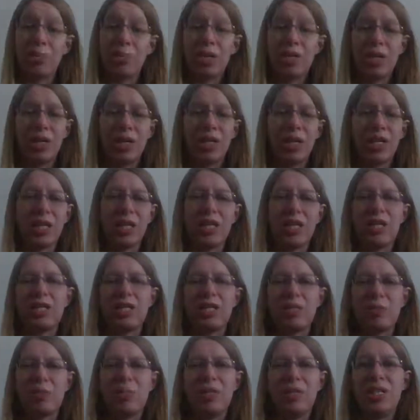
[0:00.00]
But again, that
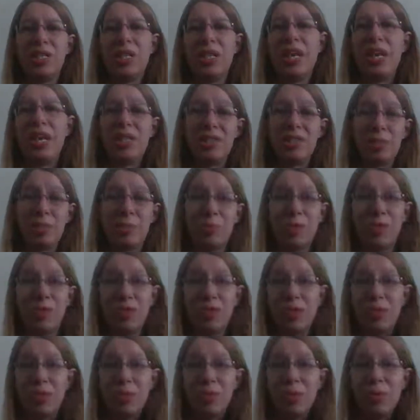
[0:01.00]
doesn't mean, hey, send me a
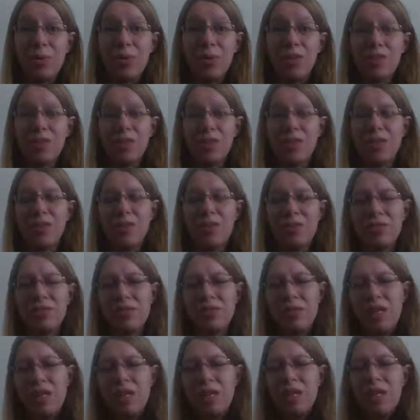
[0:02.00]
friend request, because